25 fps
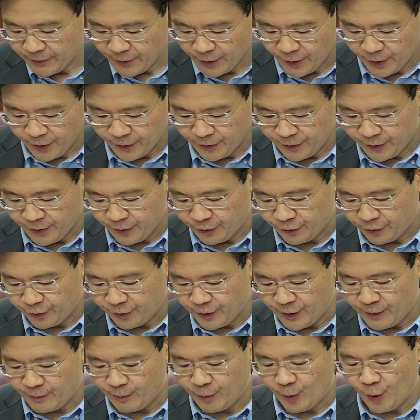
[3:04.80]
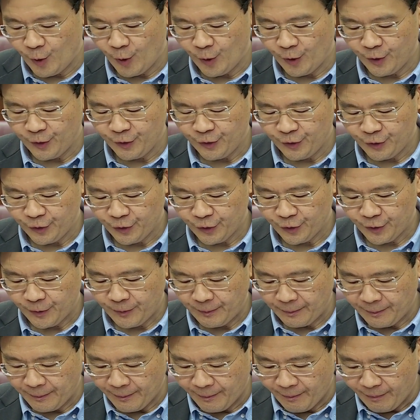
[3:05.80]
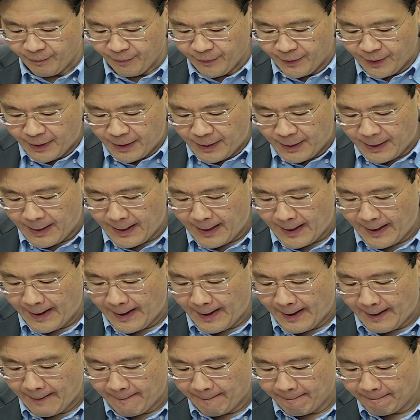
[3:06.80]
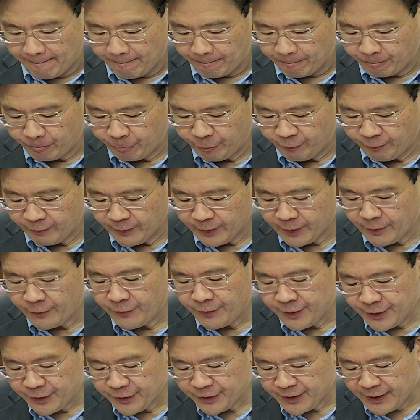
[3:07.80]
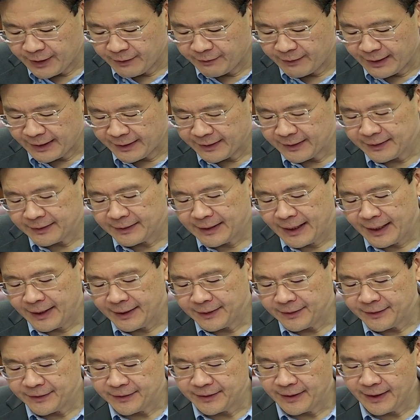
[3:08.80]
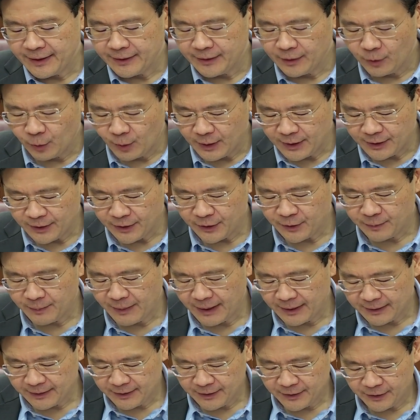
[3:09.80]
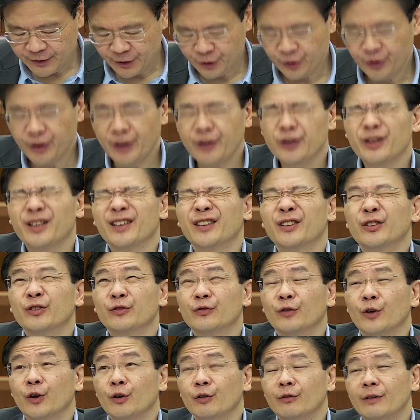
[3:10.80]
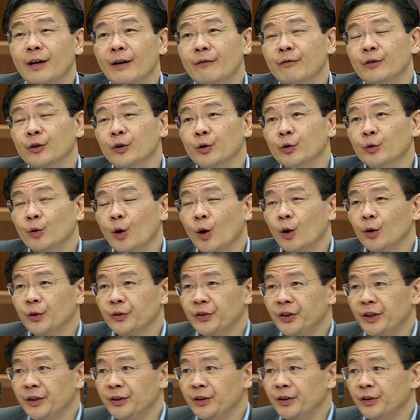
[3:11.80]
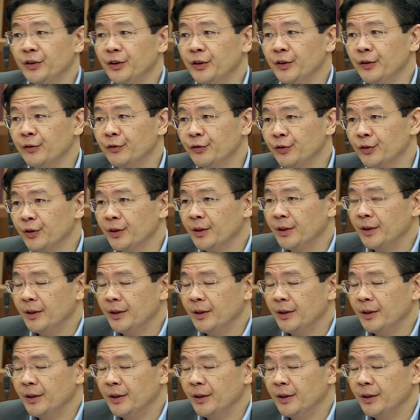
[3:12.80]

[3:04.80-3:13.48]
on the three points, um, the first, I recognize that the Workers' Party suggestions for revenue alternatives